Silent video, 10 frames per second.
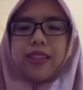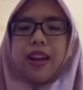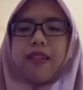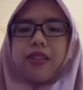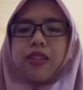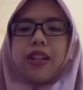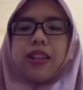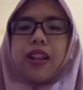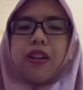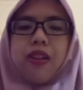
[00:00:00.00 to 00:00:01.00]
There is
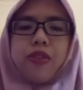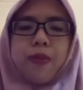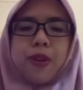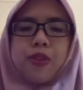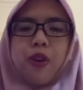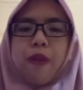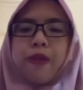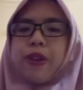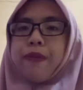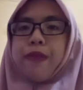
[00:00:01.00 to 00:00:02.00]
little controversy
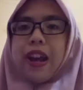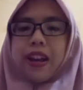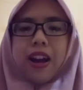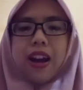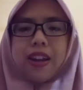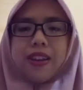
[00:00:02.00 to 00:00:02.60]
over the fact